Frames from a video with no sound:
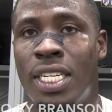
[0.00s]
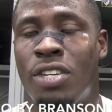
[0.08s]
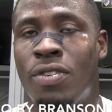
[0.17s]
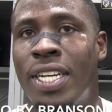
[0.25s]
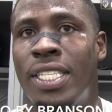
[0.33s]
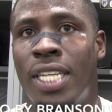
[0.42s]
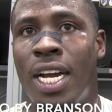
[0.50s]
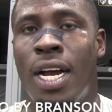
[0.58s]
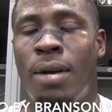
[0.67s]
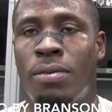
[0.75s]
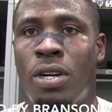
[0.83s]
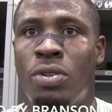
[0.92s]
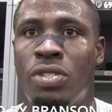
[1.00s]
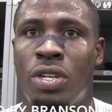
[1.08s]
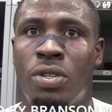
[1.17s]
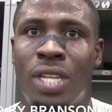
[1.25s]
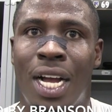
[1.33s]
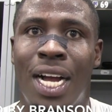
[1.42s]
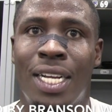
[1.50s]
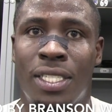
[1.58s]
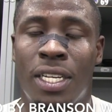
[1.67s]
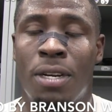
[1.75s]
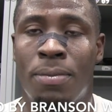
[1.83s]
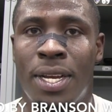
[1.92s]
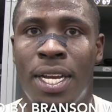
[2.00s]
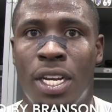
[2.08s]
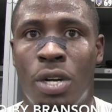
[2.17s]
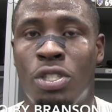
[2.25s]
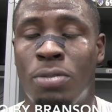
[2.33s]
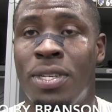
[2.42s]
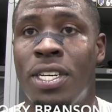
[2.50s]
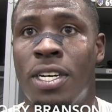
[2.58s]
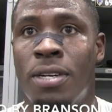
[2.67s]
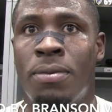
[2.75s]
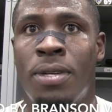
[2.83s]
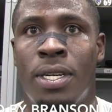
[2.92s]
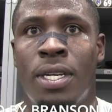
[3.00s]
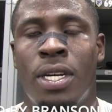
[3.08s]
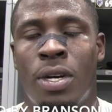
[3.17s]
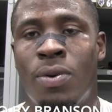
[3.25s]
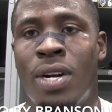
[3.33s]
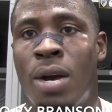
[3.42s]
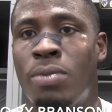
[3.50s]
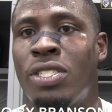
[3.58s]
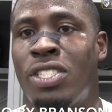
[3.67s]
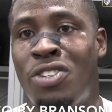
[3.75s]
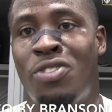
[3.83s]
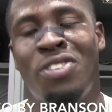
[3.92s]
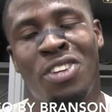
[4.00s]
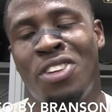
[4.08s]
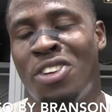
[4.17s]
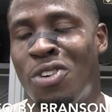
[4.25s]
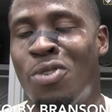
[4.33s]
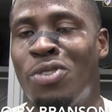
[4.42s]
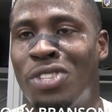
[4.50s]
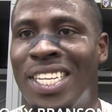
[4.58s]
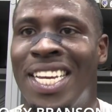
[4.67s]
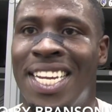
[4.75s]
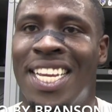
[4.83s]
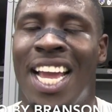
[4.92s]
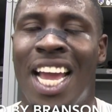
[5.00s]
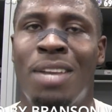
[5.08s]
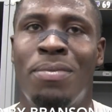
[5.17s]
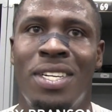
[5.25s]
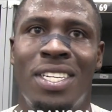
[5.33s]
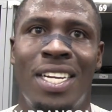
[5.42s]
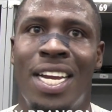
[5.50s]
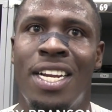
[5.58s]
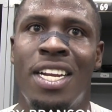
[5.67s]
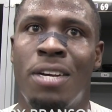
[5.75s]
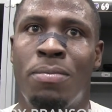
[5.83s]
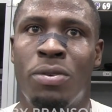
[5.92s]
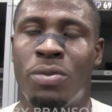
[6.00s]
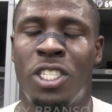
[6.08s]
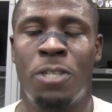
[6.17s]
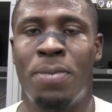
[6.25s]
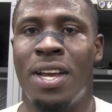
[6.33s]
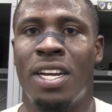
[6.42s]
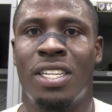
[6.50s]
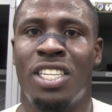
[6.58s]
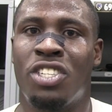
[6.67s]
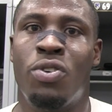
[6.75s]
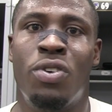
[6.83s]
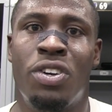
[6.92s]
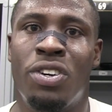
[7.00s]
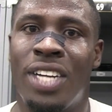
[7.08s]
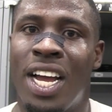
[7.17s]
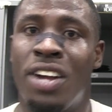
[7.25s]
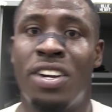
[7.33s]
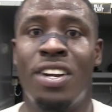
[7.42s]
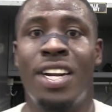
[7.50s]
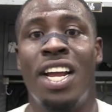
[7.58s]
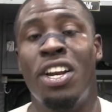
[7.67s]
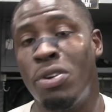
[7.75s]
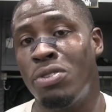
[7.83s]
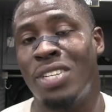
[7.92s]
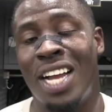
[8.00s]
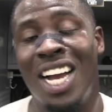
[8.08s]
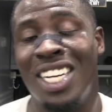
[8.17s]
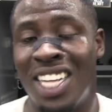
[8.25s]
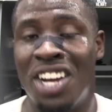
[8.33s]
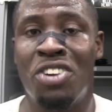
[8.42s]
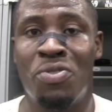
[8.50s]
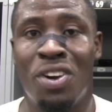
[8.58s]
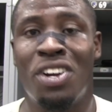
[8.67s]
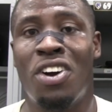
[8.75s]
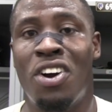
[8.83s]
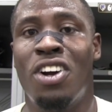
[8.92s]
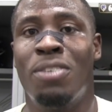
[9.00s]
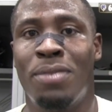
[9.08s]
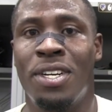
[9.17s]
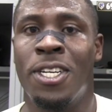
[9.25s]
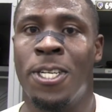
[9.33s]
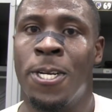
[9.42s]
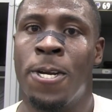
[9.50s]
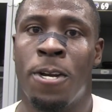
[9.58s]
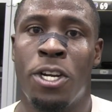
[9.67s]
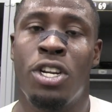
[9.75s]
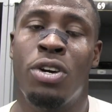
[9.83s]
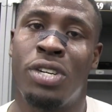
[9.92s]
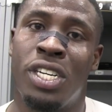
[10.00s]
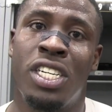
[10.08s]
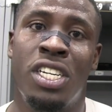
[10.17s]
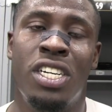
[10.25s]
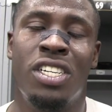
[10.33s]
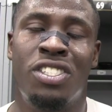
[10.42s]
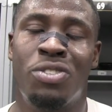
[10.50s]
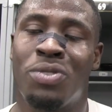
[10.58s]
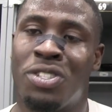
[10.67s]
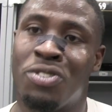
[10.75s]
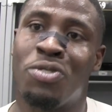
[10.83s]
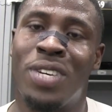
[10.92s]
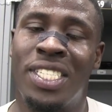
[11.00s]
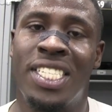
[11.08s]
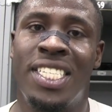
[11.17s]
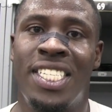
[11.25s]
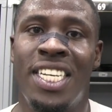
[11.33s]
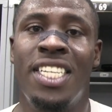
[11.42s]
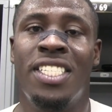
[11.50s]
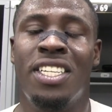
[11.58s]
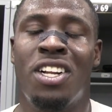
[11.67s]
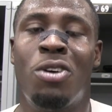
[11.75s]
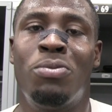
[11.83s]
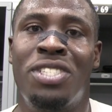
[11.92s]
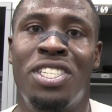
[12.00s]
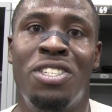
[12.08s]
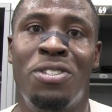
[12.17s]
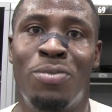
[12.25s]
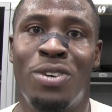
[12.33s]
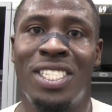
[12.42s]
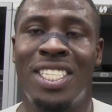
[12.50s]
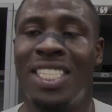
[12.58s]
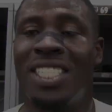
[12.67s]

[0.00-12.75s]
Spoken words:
did a great job coaching those guys up, man, coaching me up when I was going to Ginn Academy, and ain't nothing but respect that's going on down there. And I know those guys down there working hard, but, you know, good luck to the rest of the season. I hope to see these boys at